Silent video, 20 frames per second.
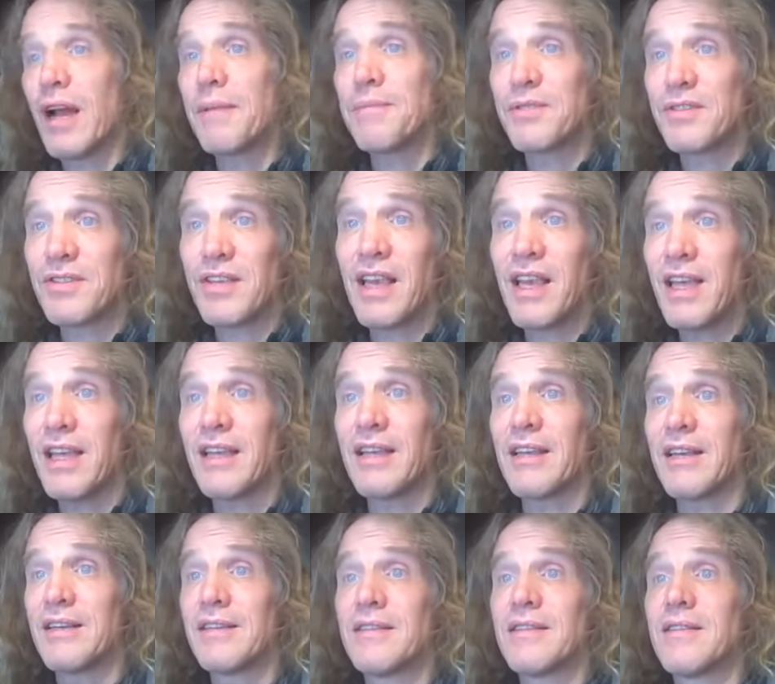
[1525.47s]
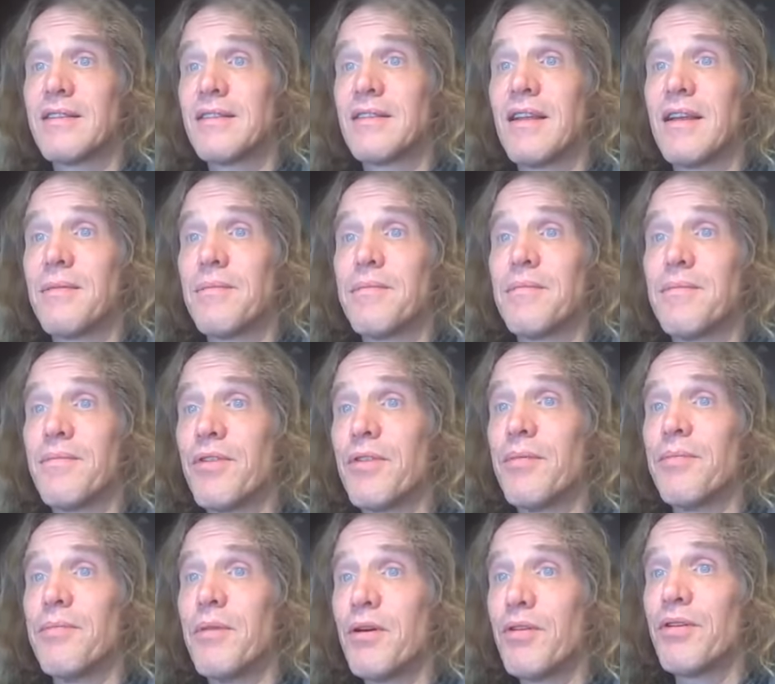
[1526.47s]
I'm saying is, is that the
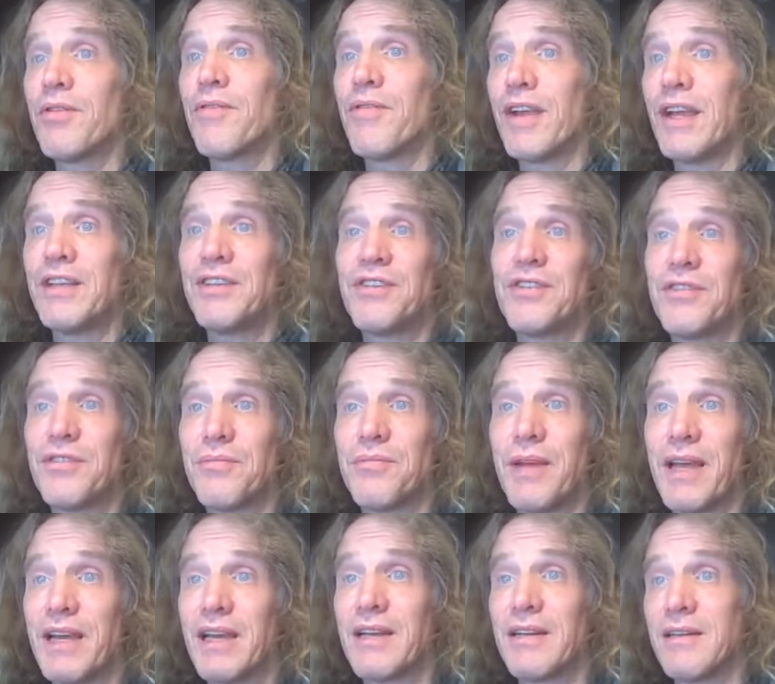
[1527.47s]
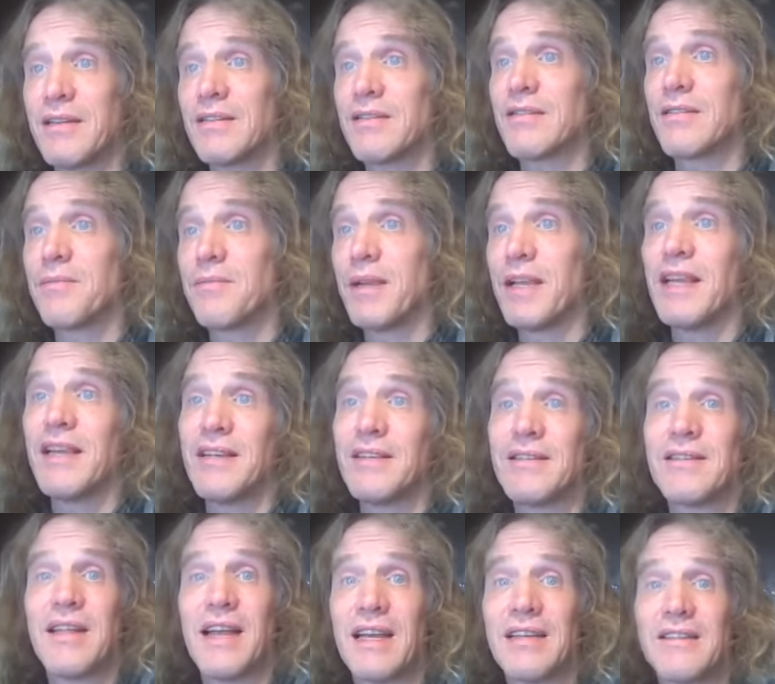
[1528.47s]
motivational mechanism
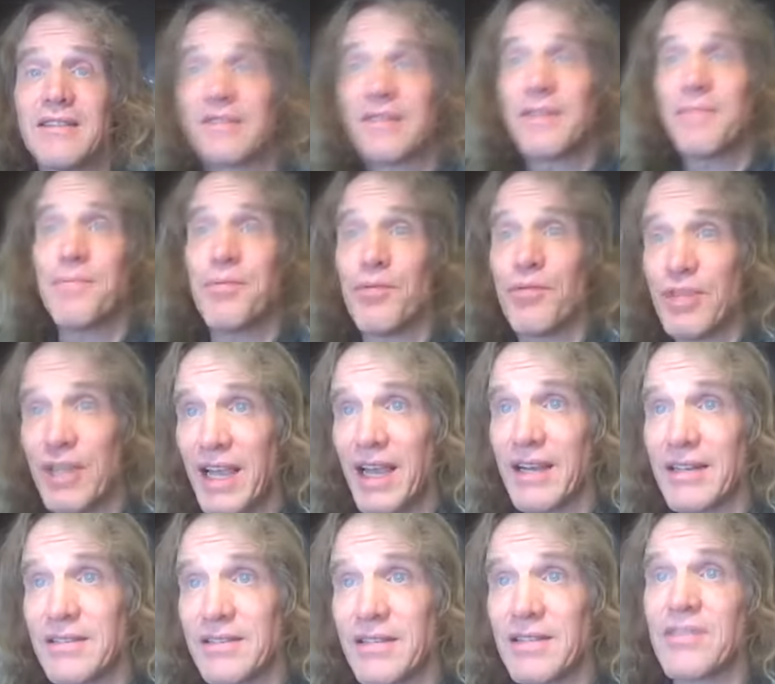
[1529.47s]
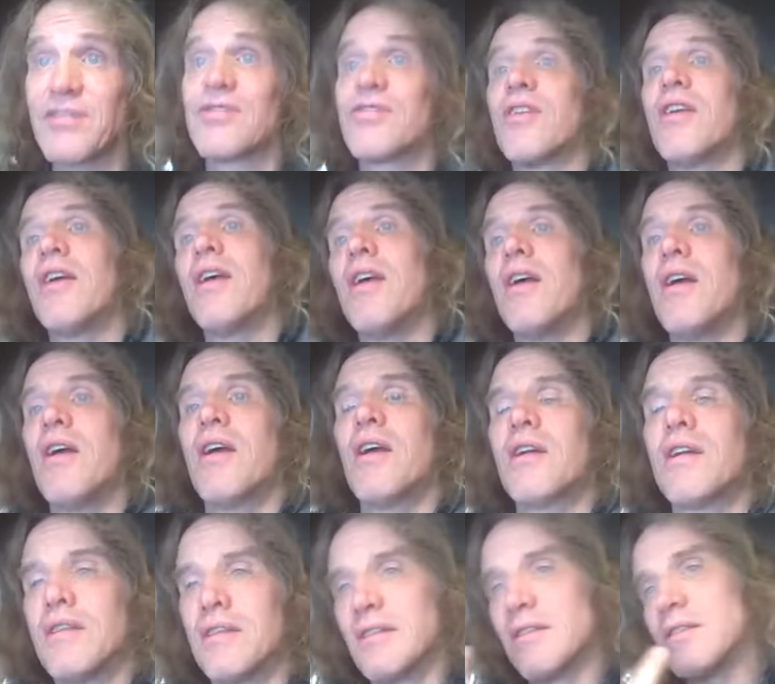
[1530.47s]
is that simple. Yes, it's
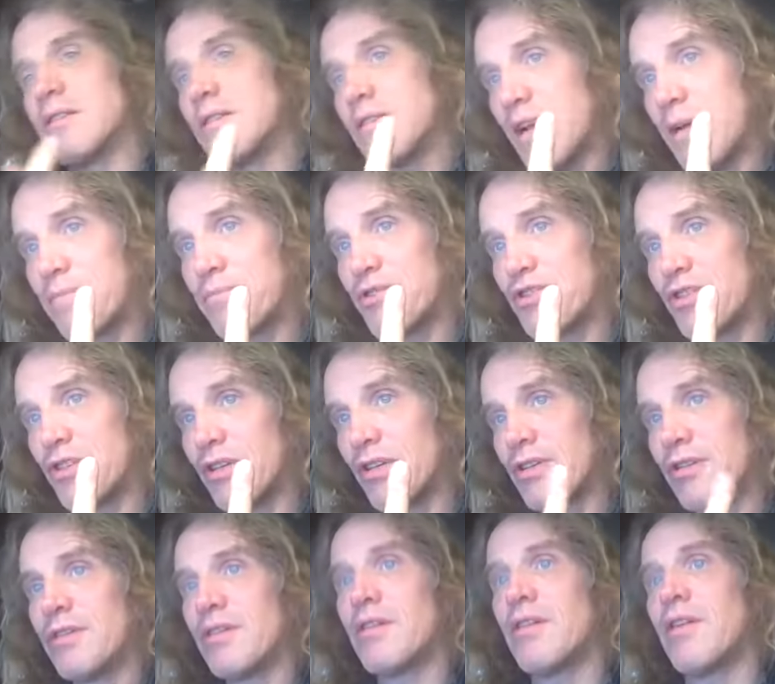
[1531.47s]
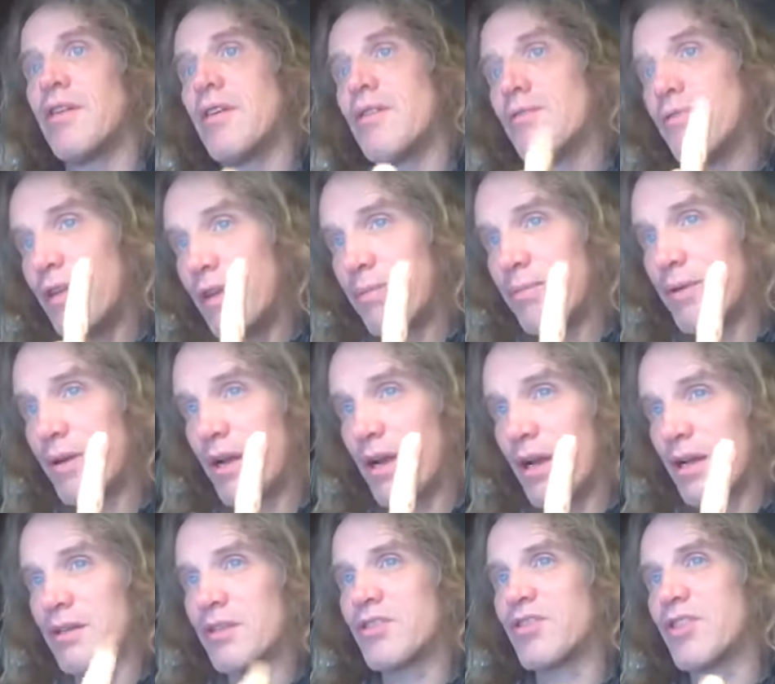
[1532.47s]
consumption,
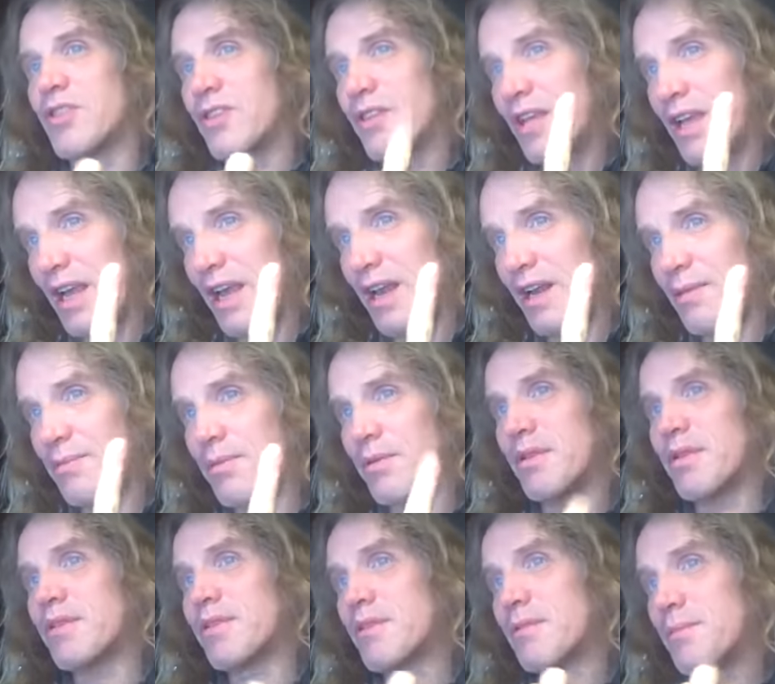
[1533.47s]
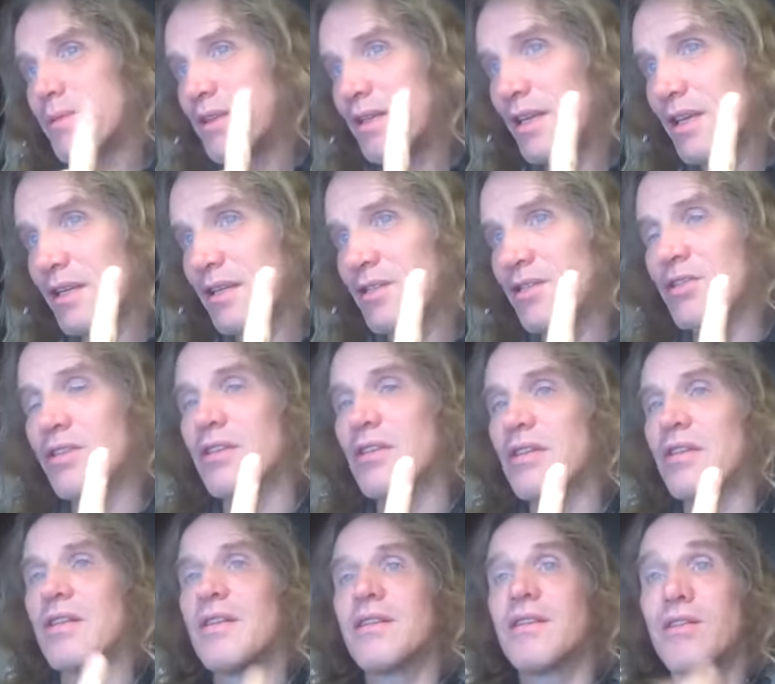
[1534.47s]
reproduction, cannibalism, addiction.
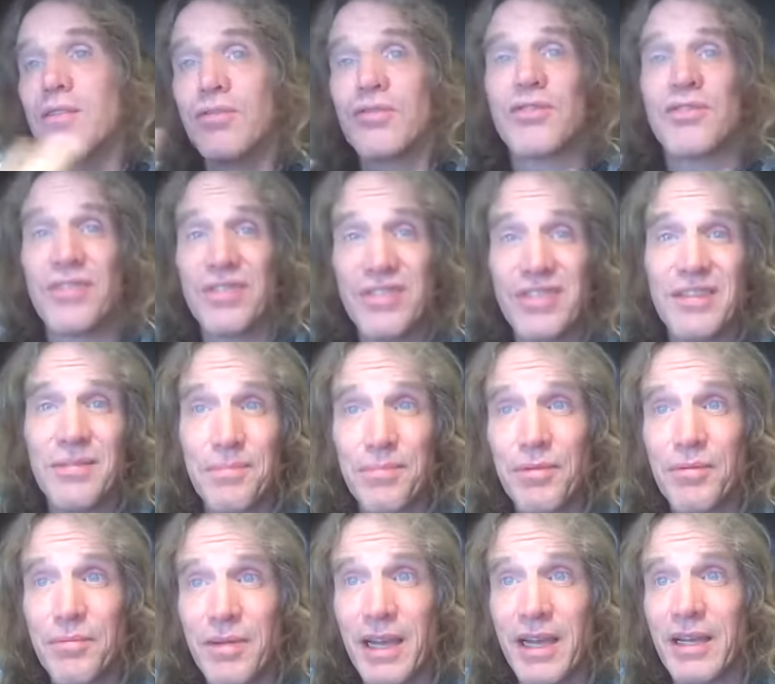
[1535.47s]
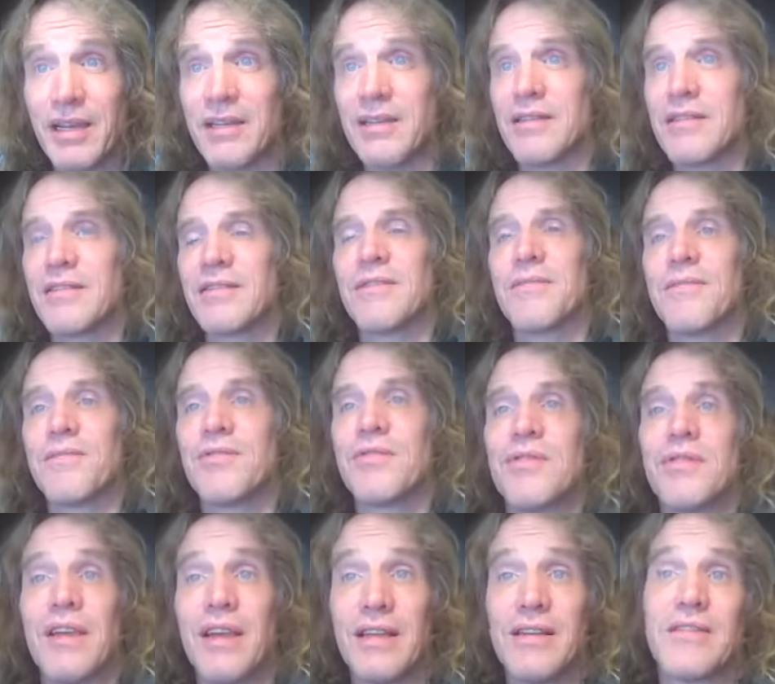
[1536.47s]
Those are simple mechanisms,
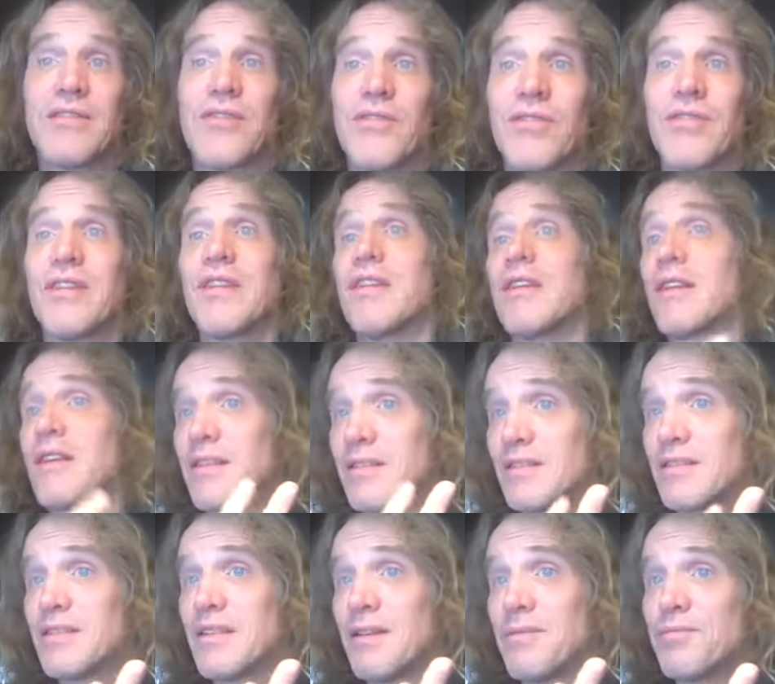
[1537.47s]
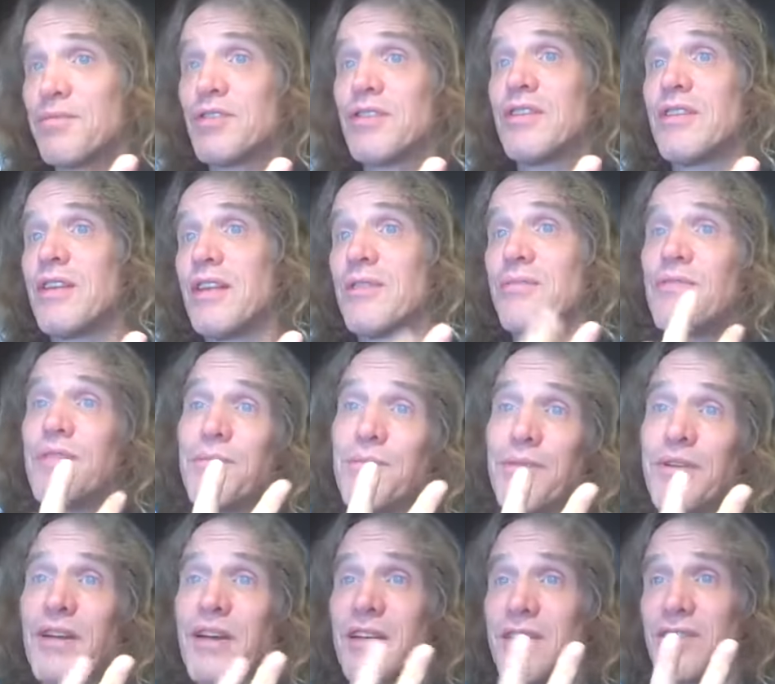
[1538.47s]
and certainly the consumption and
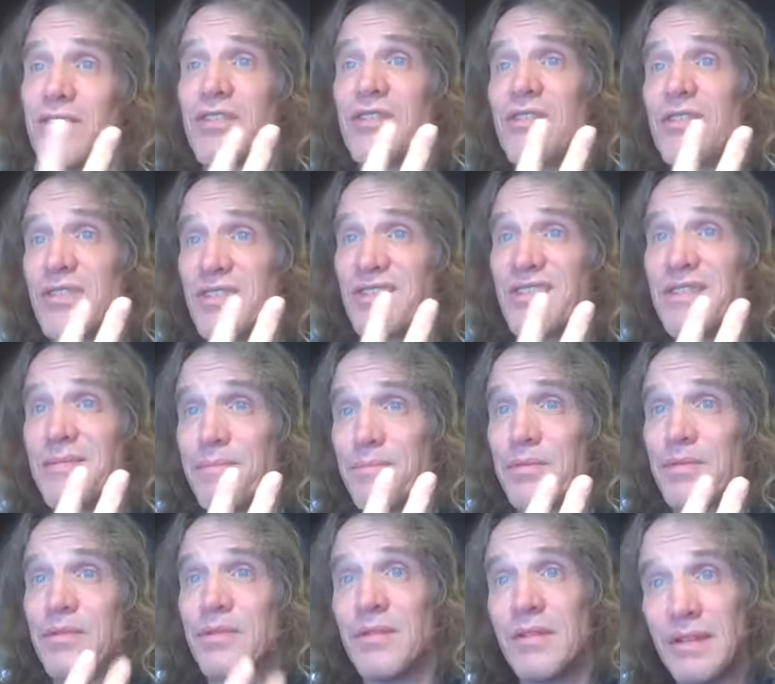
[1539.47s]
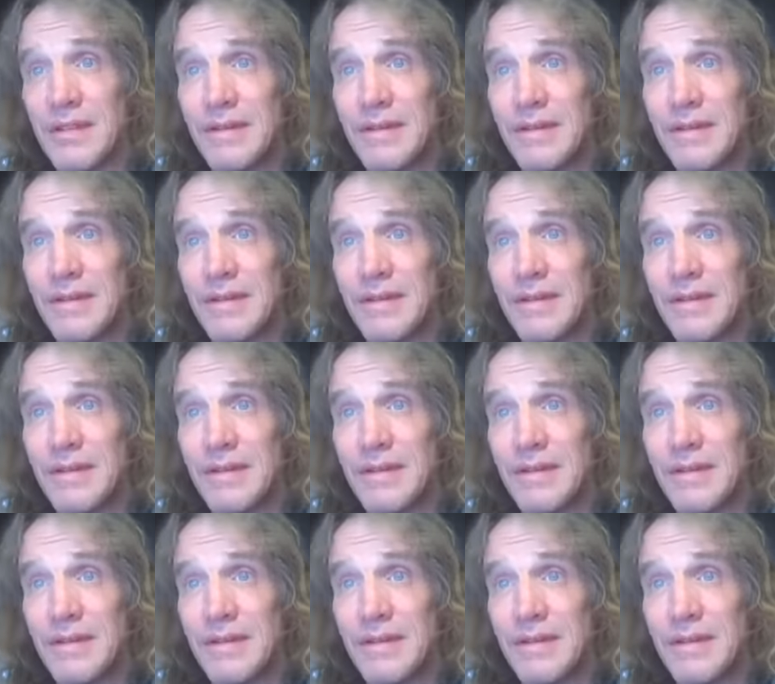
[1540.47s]
reproduction are simple.